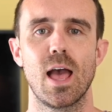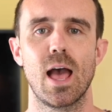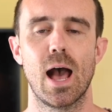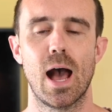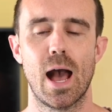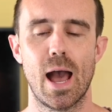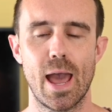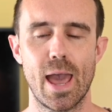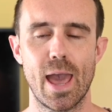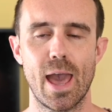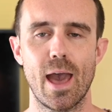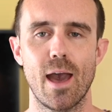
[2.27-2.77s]

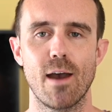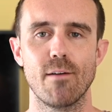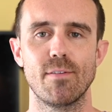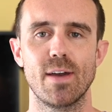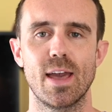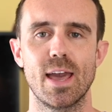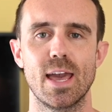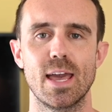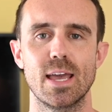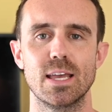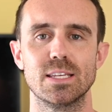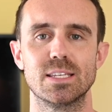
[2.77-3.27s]
I have
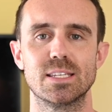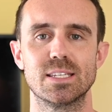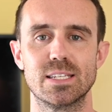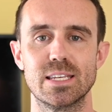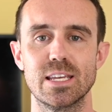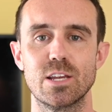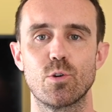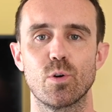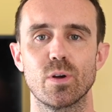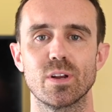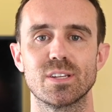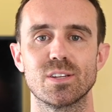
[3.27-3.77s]
a
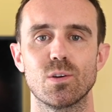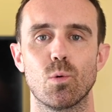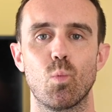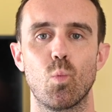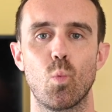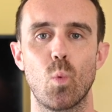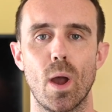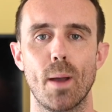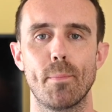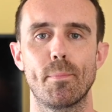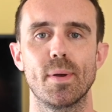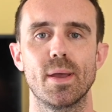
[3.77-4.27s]
secret
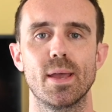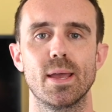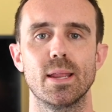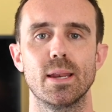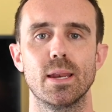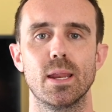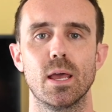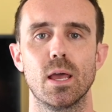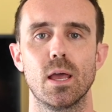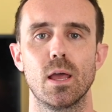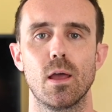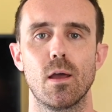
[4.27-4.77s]

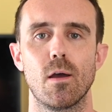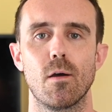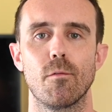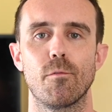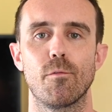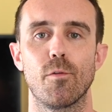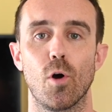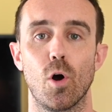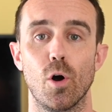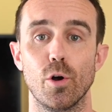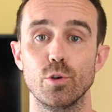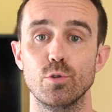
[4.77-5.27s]
weapon
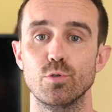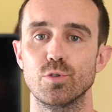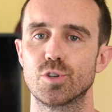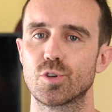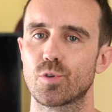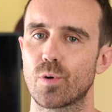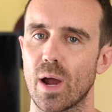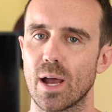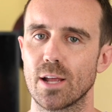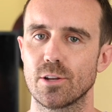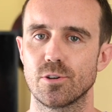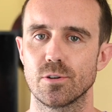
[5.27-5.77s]
for all you
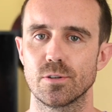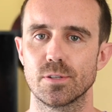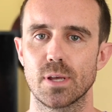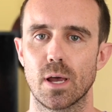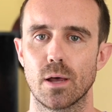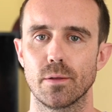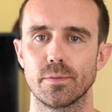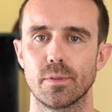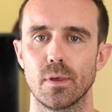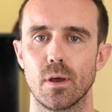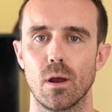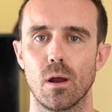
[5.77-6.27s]
scratchers
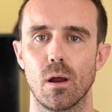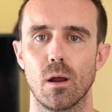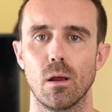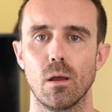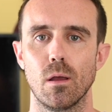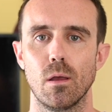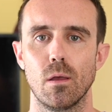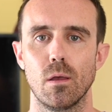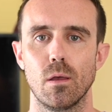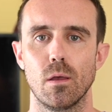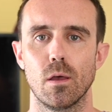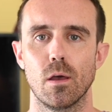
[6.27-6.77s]
out there
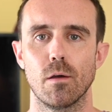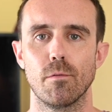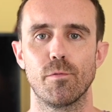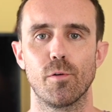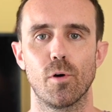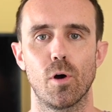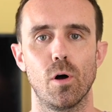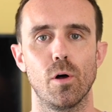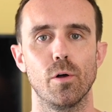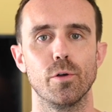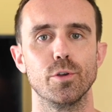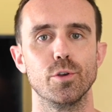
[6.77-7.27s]
and
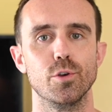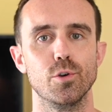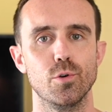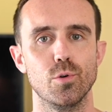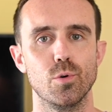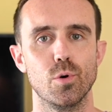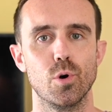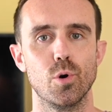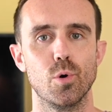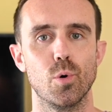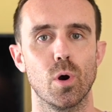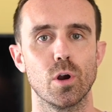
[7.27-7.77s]
for all
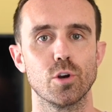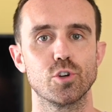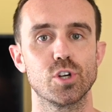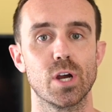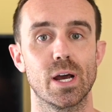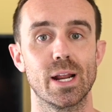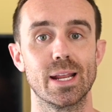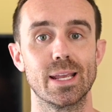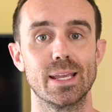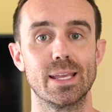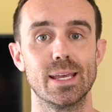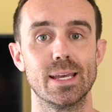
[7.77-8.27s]
you who are
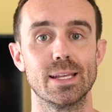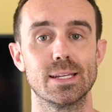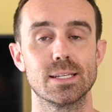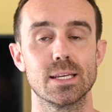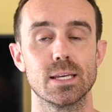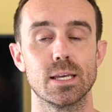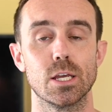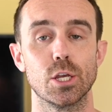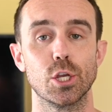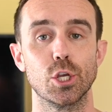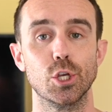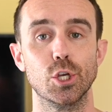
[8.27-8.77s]
trying to get
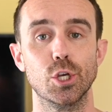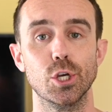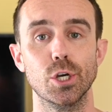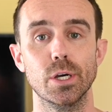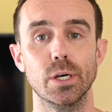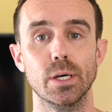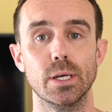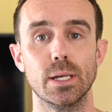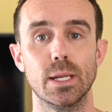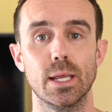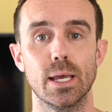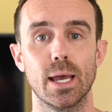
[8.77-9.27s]

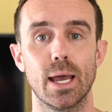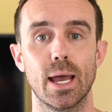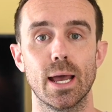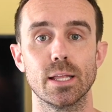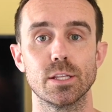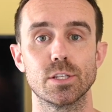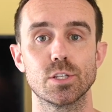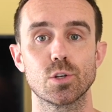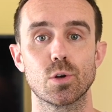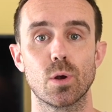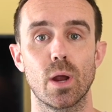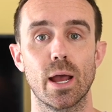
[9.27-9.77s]
good
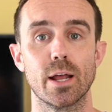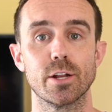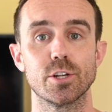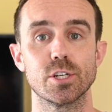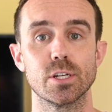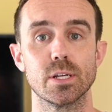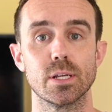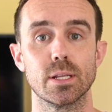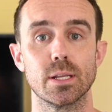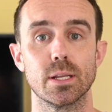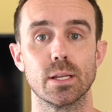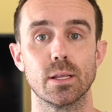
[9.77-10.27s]
at
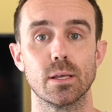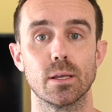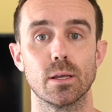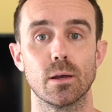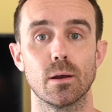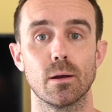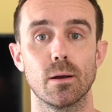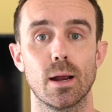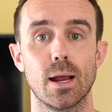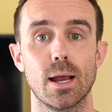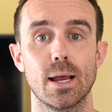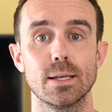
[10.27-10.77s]
scratching,
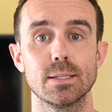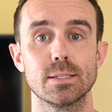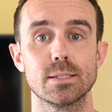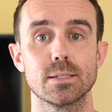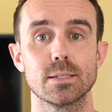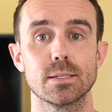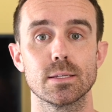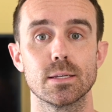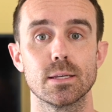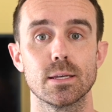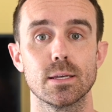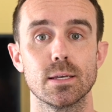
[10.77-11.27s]
all right?
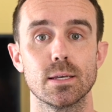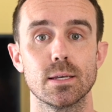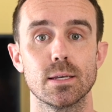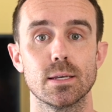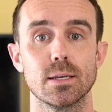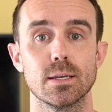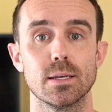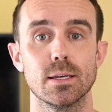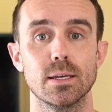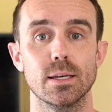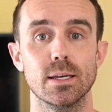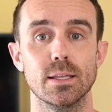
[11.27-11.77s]

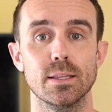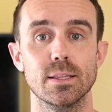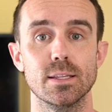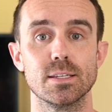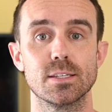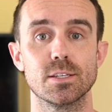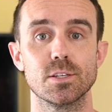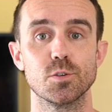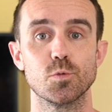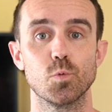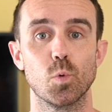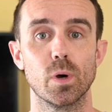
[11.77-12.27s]
And
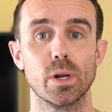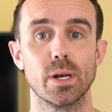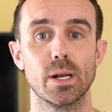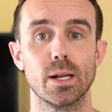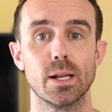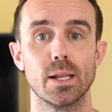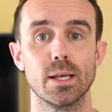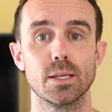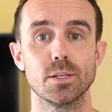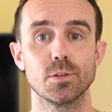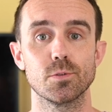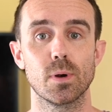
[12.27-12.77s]
this is what it
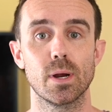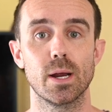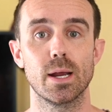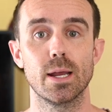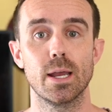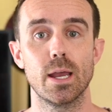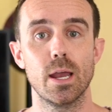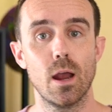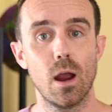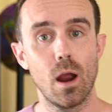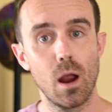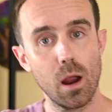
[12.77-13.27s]
is right
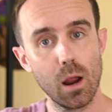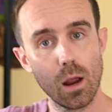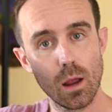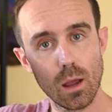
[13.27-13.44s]
here.